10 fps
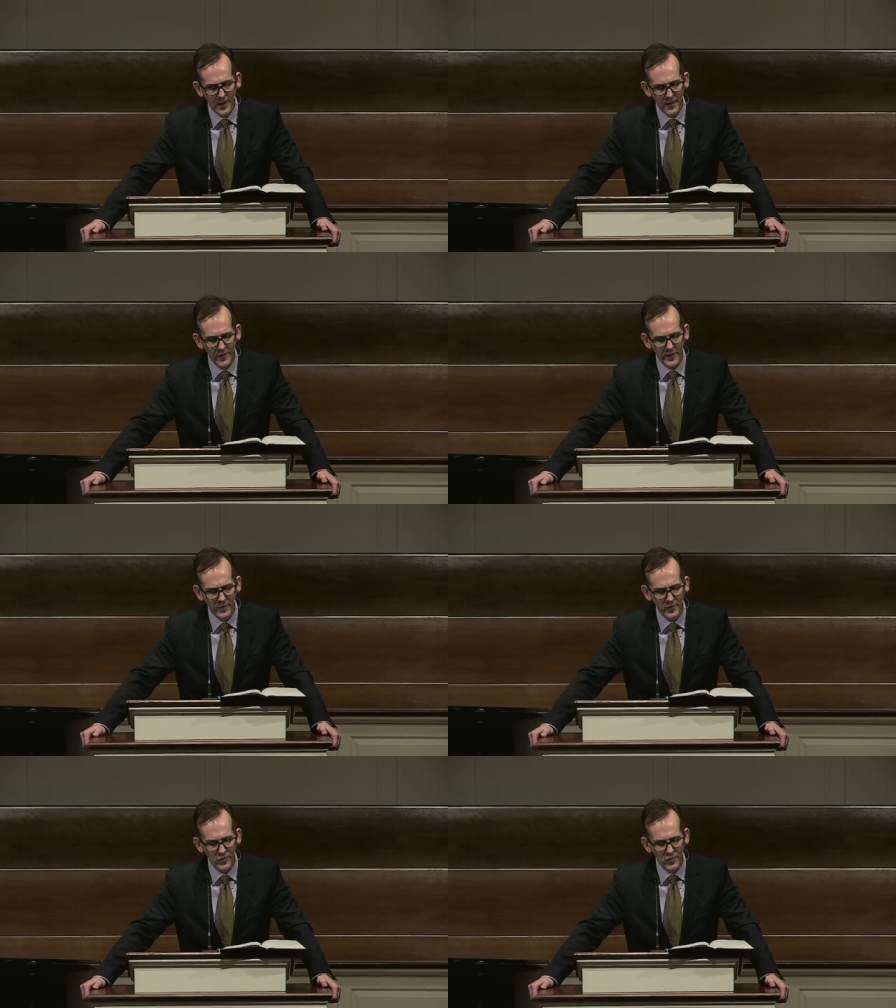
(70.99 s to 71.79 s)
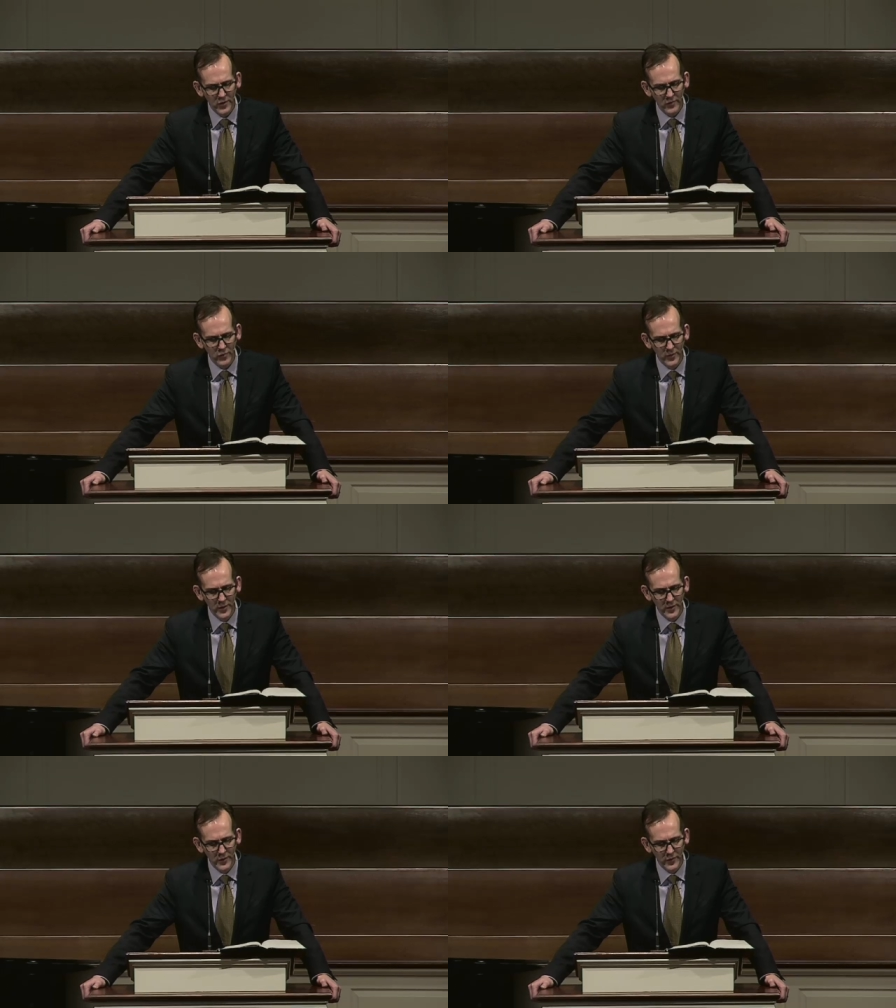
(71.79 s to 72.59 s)
If anyone serves
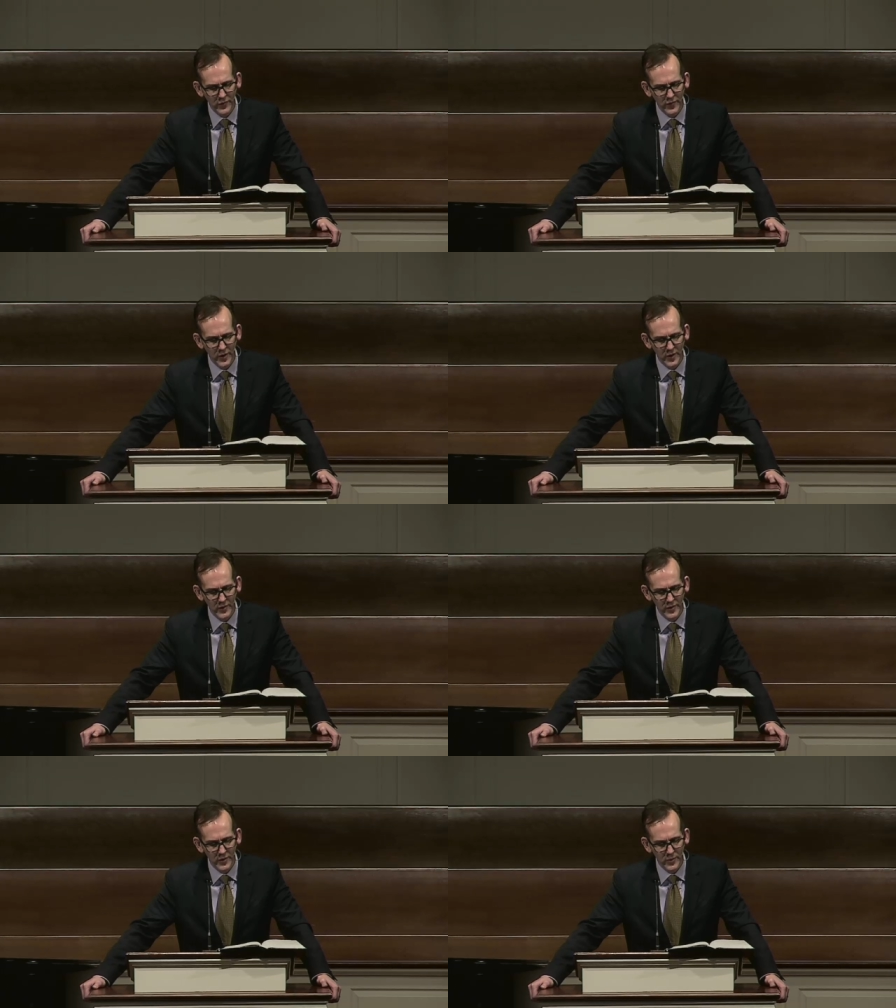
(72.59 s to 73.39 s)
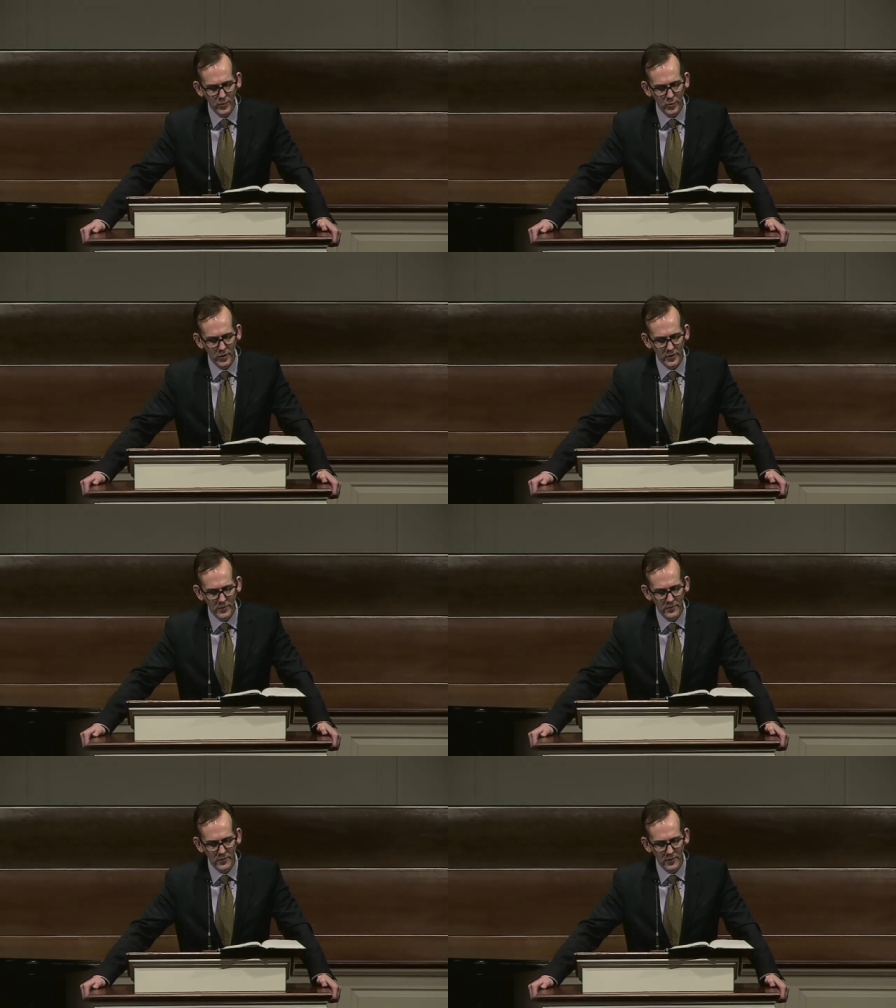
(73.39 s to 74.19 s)
me, the Father
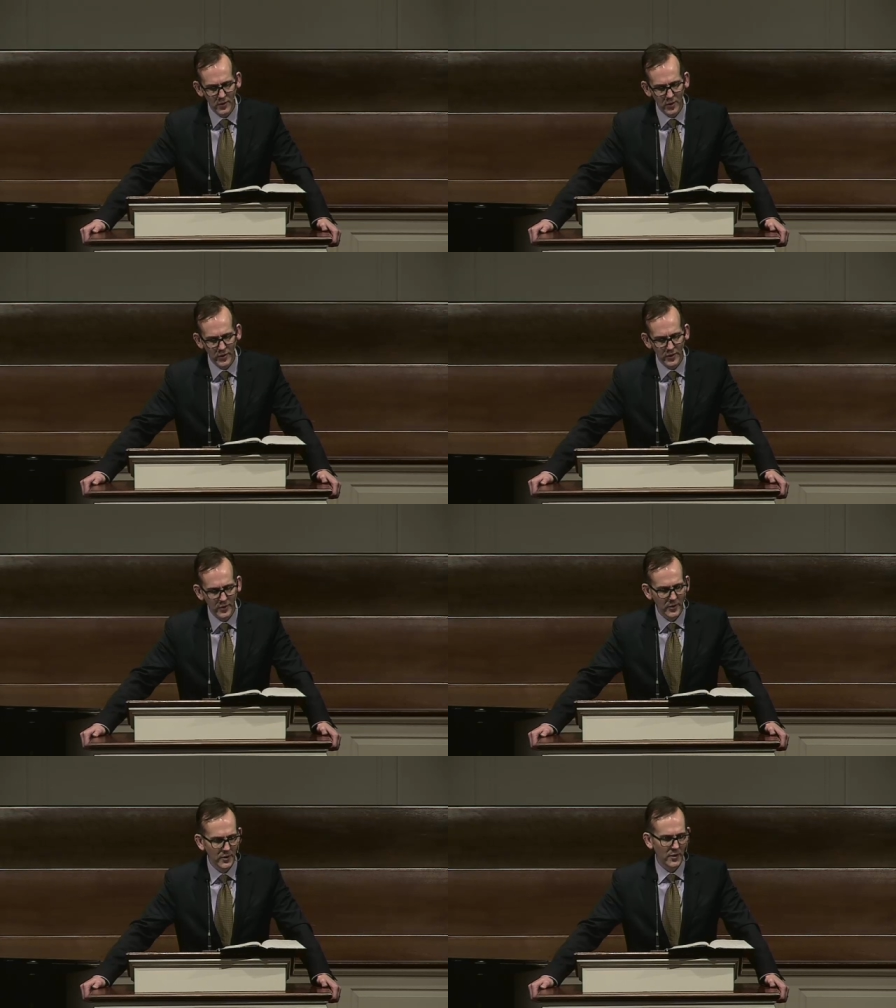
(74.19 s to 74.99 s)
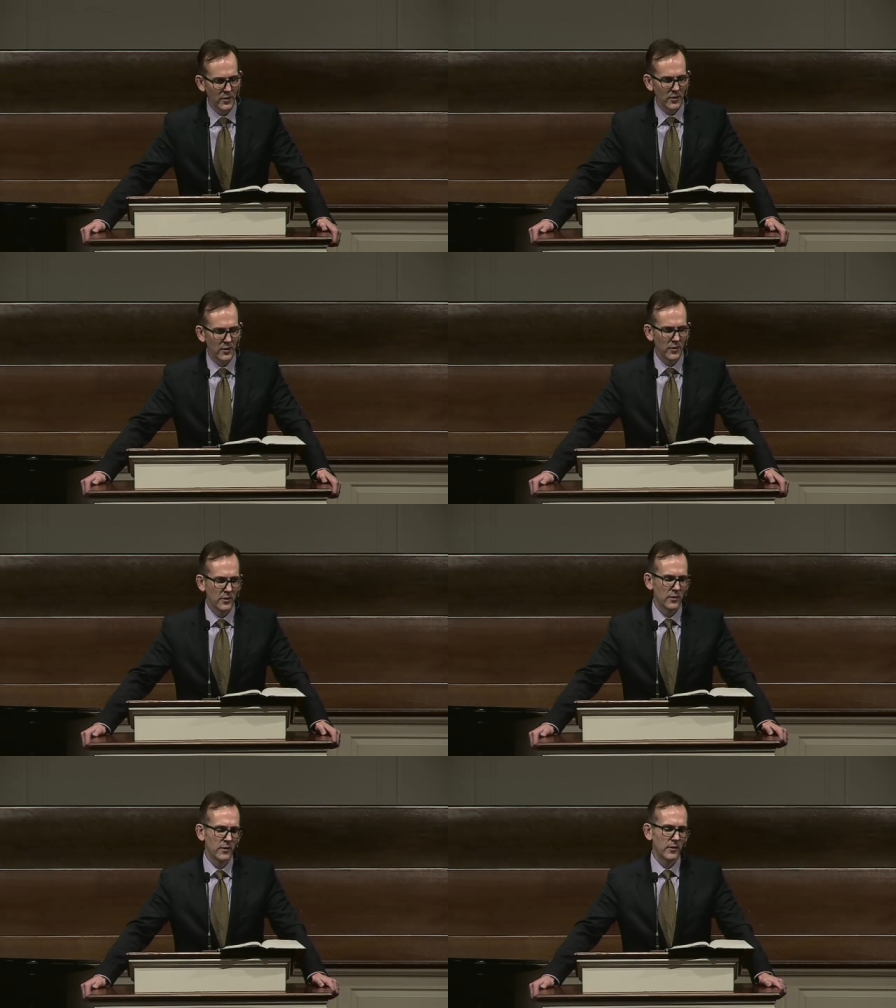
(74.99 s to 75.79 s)
will honor
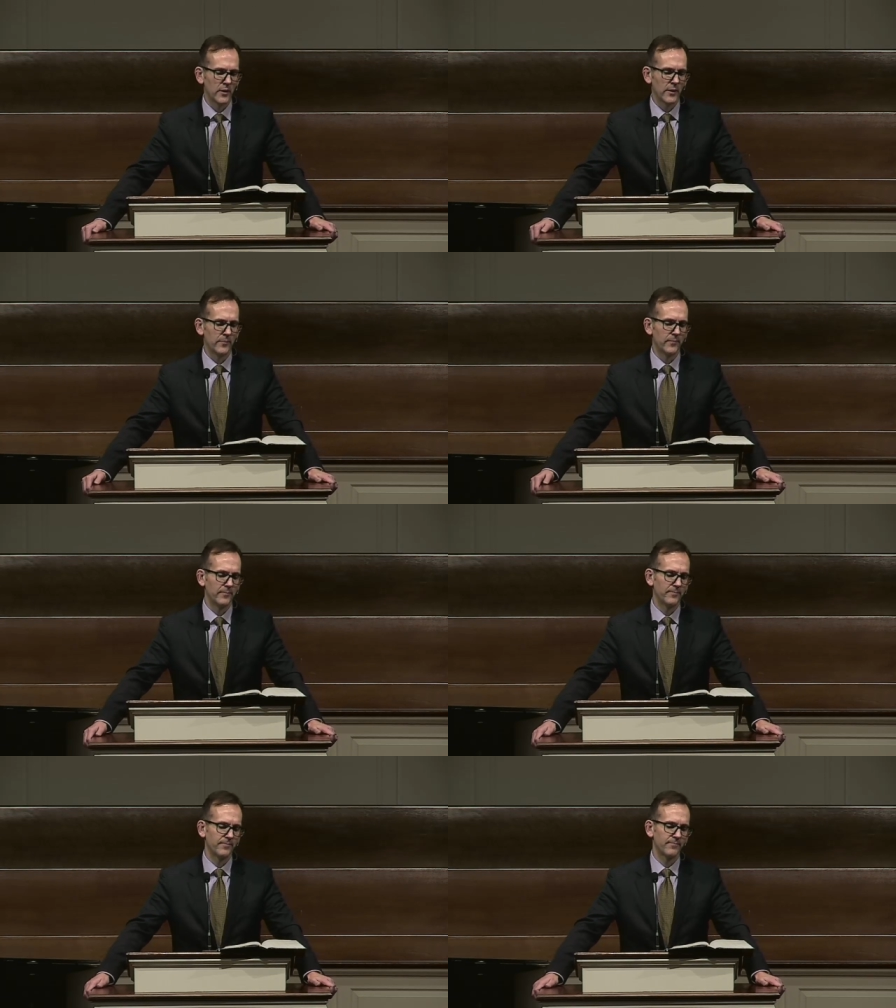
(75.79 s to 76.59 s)
him.